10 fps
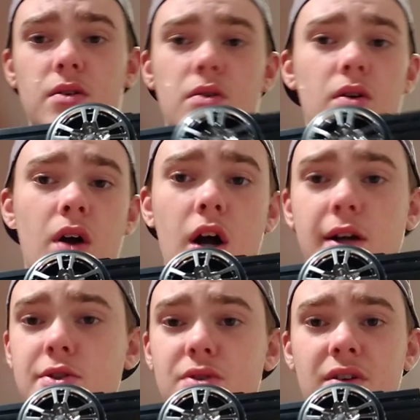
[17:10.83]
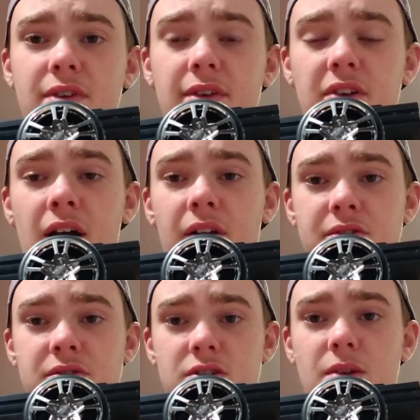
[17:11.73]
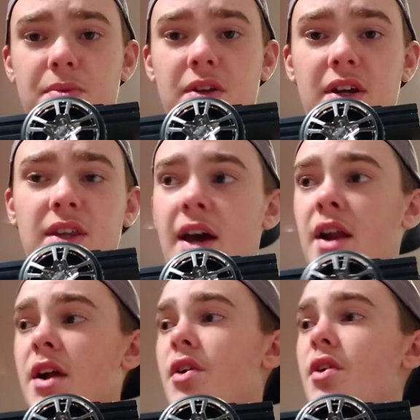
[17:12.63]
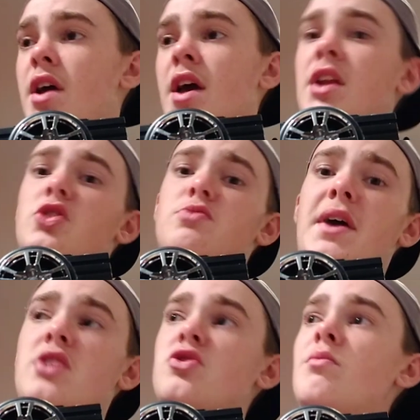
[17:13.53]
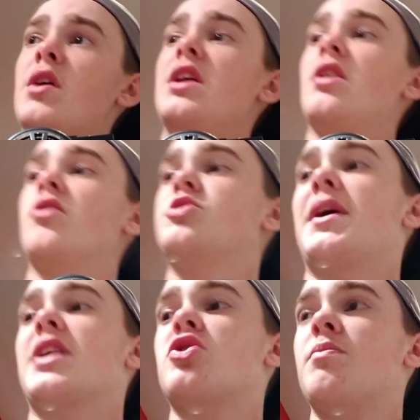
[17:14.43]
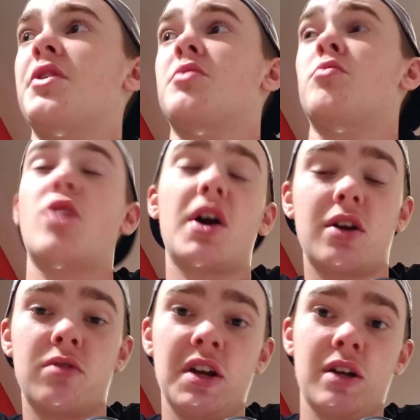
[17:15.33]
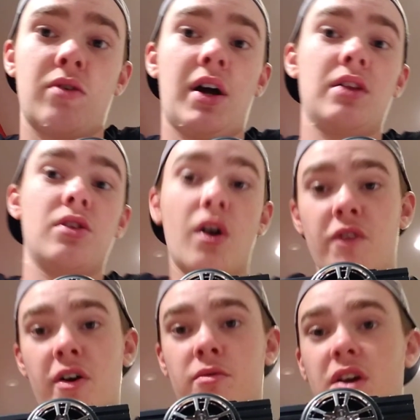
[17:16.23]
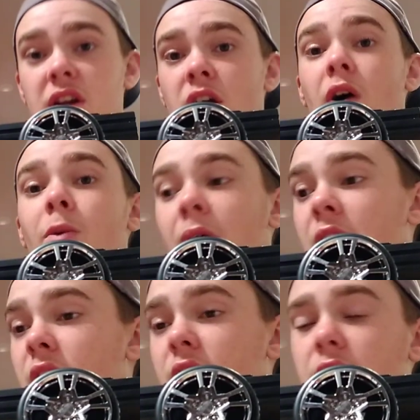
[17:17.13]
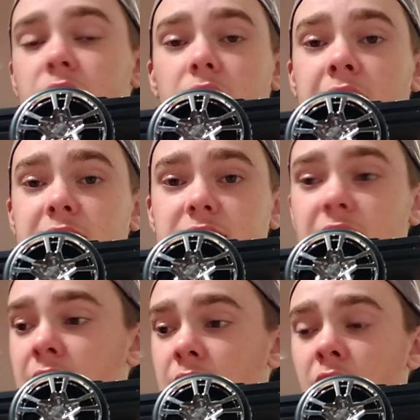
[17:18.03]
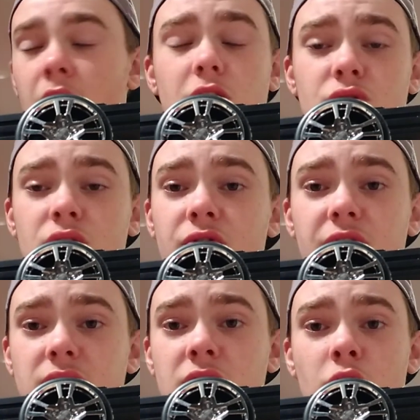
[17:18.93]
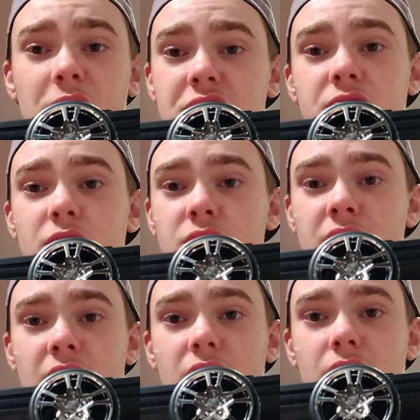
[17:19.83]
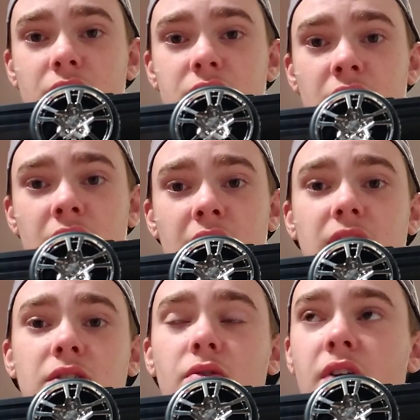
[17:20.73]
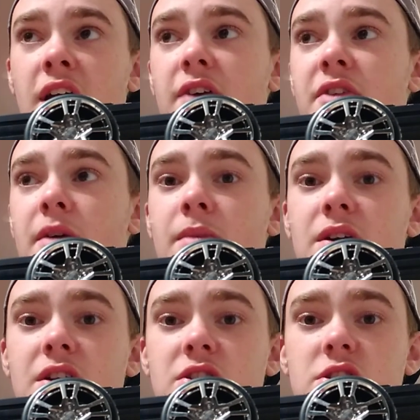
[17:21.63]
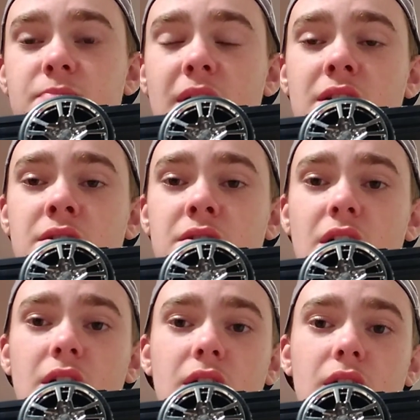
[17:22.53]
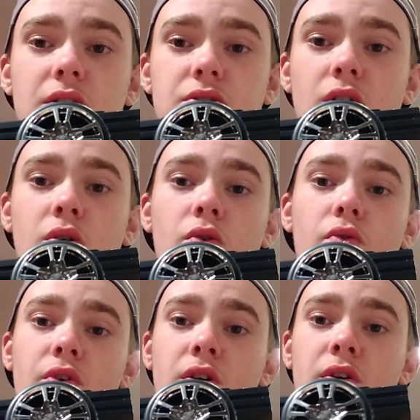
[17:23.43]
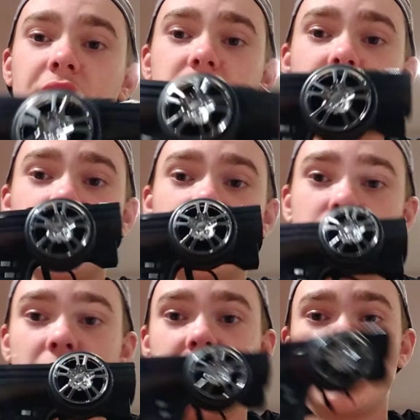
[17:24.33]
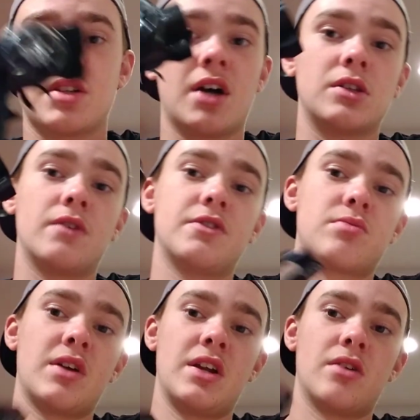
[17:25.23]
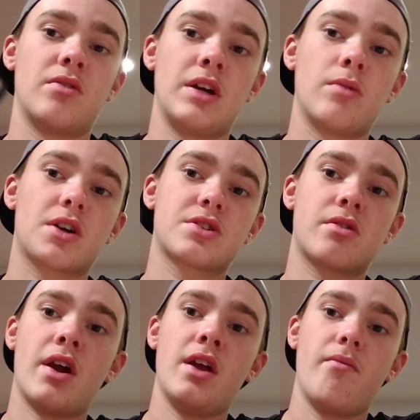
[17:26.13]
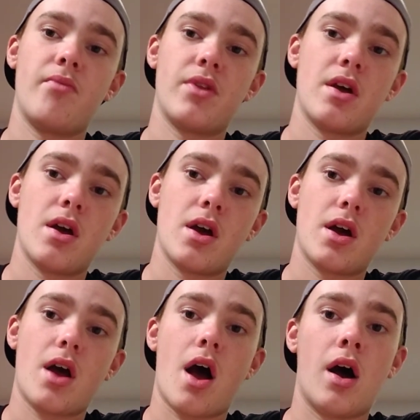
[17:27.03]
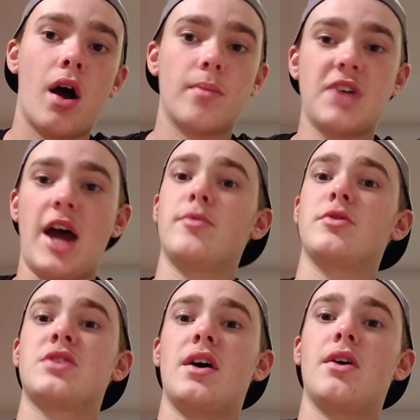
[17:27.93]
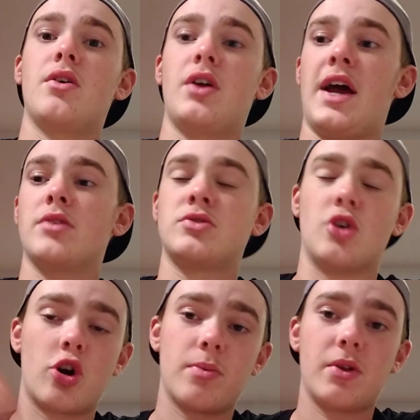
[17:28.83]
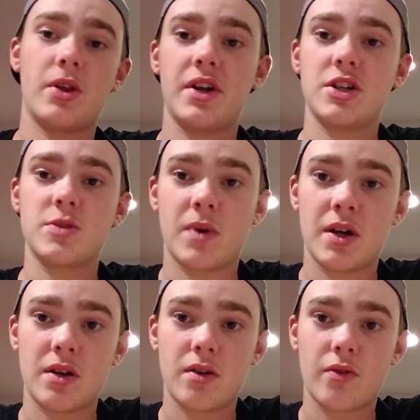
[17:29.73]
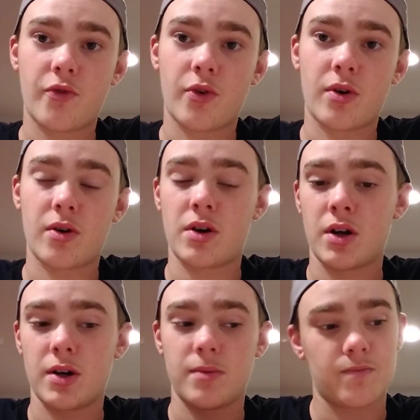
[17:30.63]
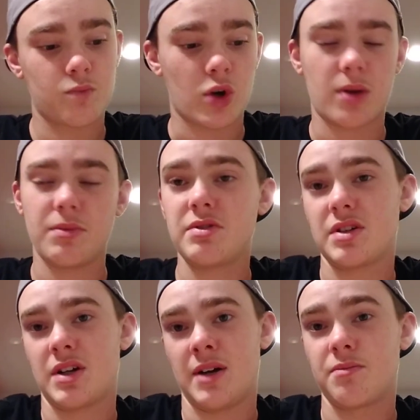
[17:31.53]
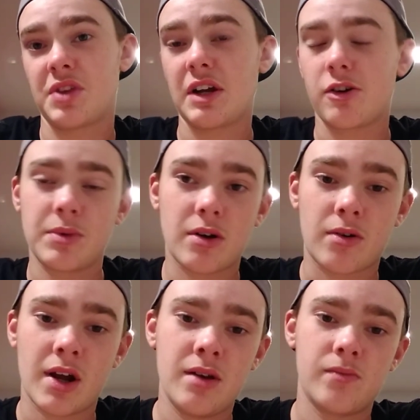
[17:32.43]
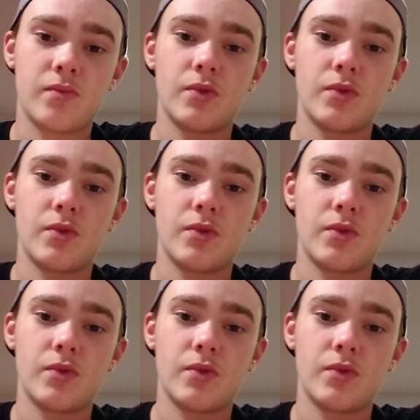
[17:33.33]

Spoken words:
$150 on something like that. Any Spectrum radio, this rugged radio, I love that radio, but it's like $150, almost $200, and I don't have that money to spend. So for this price, I love this radio. It works great. Time will tell on how durable it is, but for what I'm using, I think it'll be all right.